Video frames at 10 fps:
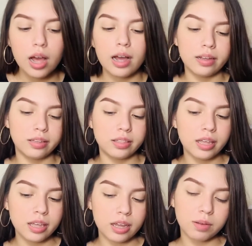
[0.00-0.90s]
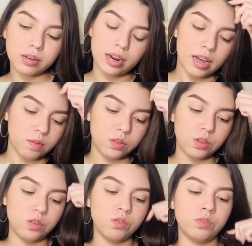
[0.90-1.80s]
I think I'm going to have to
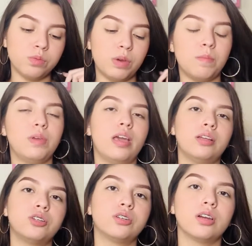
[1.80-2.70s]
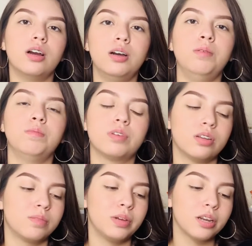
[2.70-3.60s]
use my BH
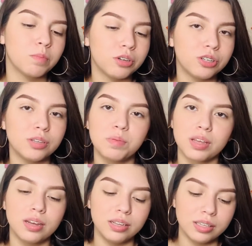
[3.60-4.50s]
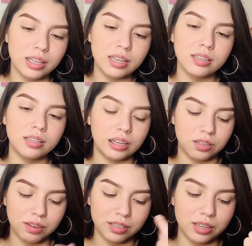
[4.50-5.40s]
cosmetic brushes because these,
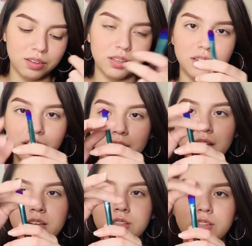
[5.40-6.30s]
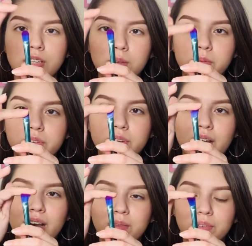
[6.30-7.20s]
as you can tell, the tips are
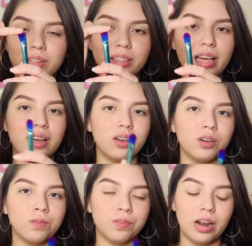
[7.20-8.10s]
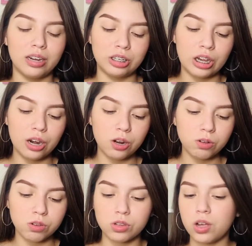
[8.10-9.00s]
not really that good for
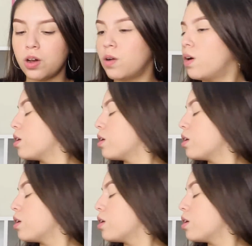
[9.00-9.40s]
eyeshadow. So